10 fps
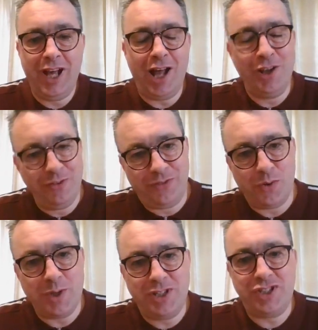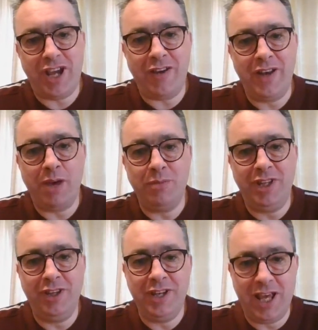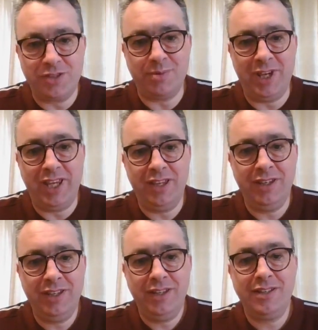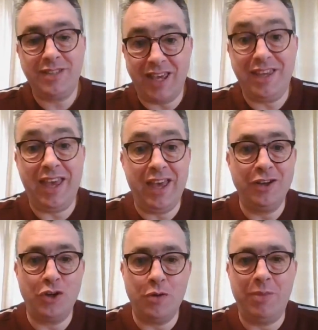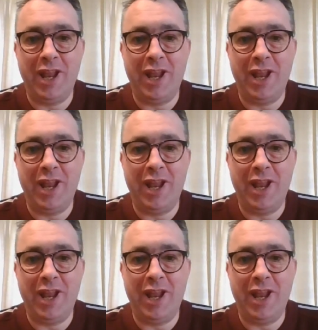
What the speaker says: I look forward to sharing that with you next week. Take care and God